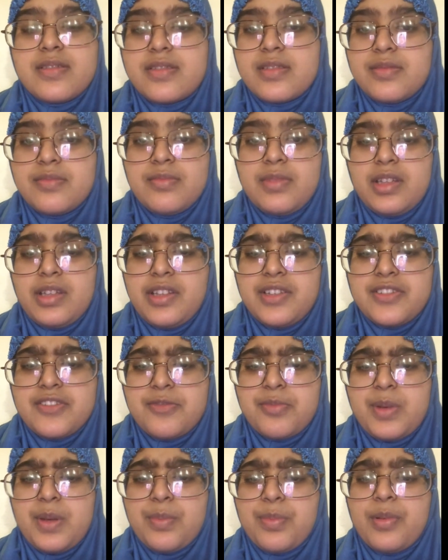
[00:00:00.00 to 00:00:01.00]
and millions of
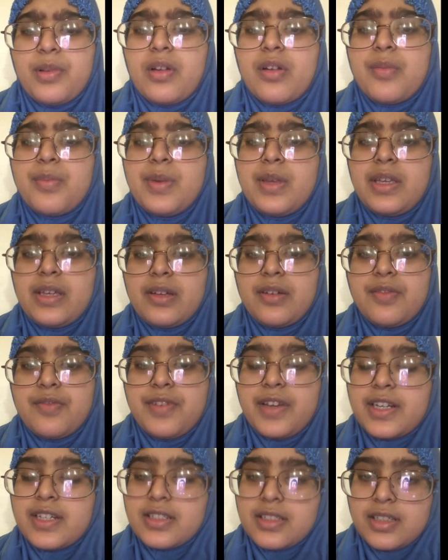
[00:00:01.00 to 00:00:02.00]
people are being
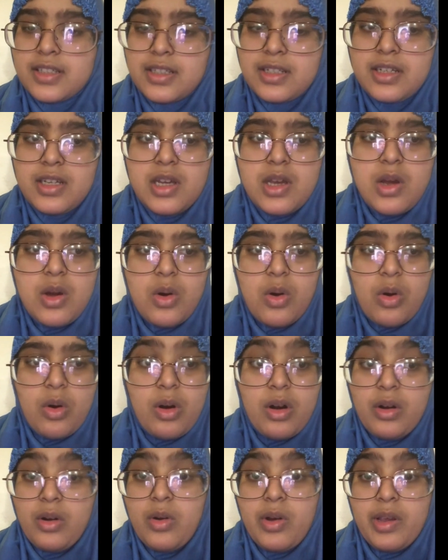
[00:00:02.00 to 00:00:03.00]
evicted or
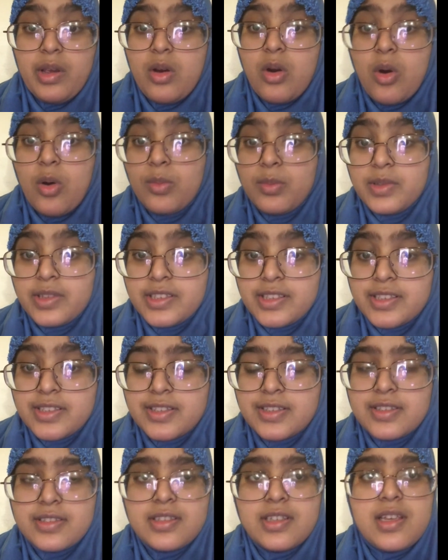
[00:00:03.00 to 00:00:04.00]
going
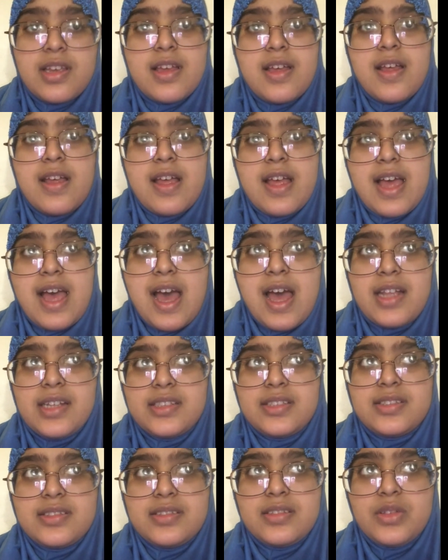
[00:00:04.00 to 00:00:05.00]
homeless, and
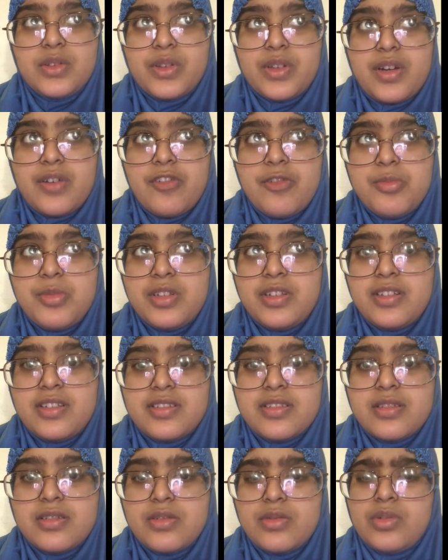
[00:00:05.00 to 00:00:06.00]
the government
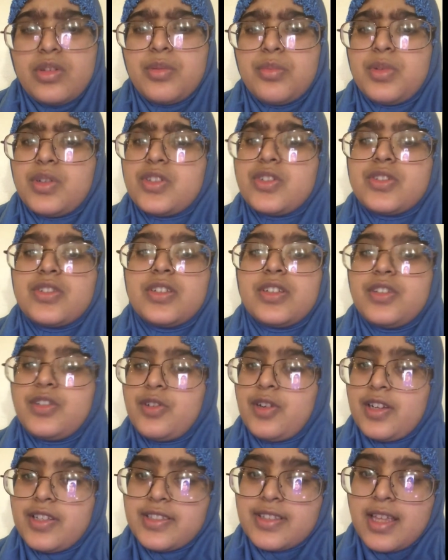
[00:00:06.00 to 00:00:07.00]
isn't doing much to
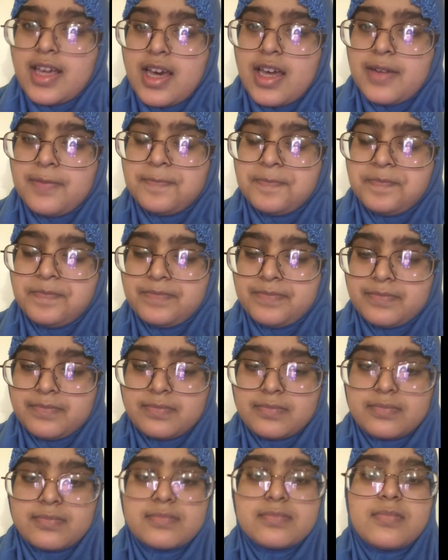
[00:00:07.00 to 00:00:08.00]
address that.
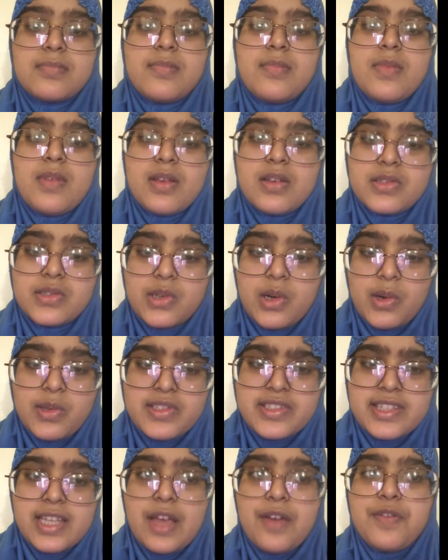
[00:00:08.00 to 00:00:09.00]
So it's
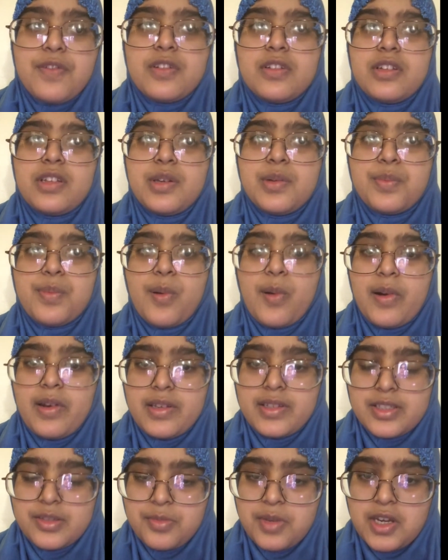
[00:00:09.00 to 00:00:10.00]
definitely important
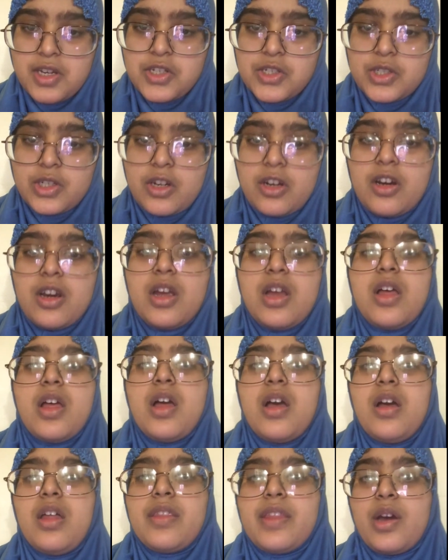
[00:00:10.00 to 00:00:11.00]
to make sure
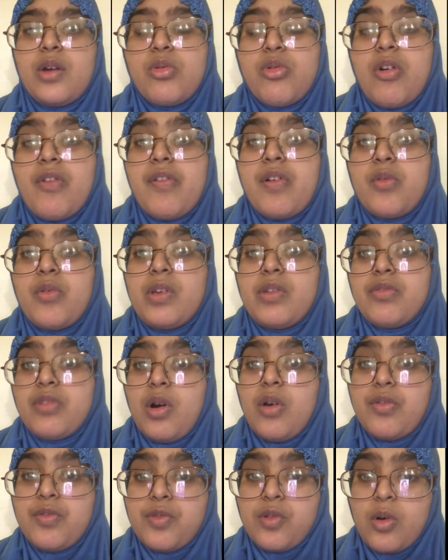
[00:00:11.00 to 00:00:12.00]
that whoever we
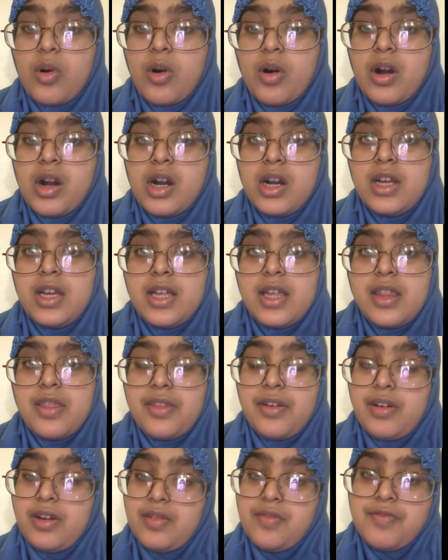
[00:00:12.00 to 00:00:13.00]
vote for, they're
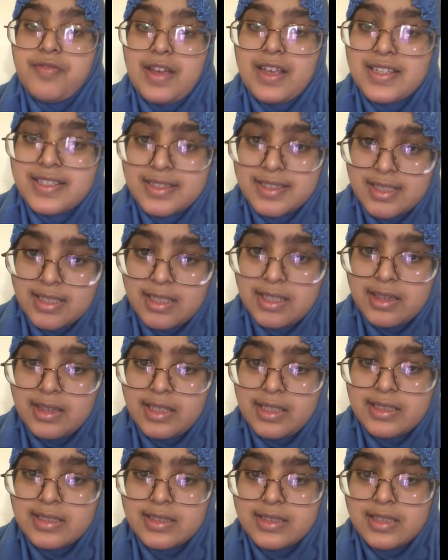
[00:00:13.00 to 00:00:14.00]
invested in
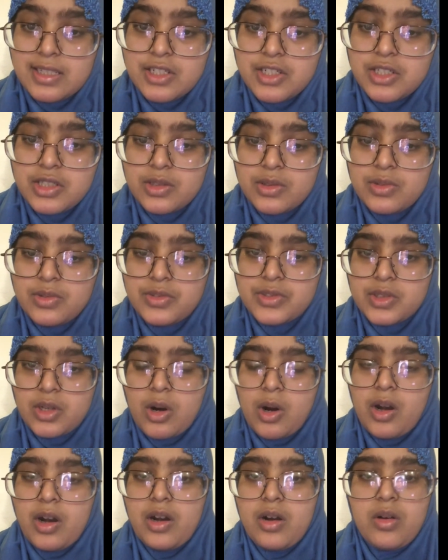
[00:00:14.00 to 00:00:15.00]
these issues,
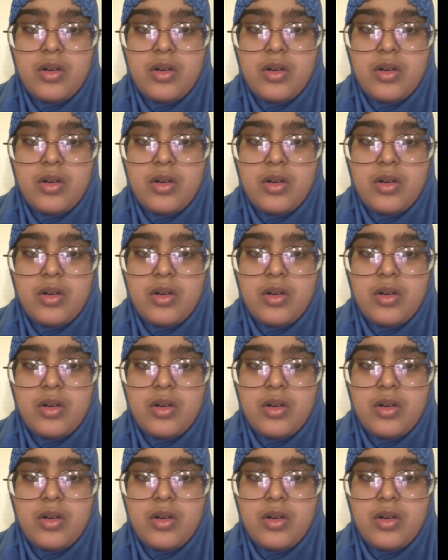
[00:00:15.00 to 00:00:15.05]
or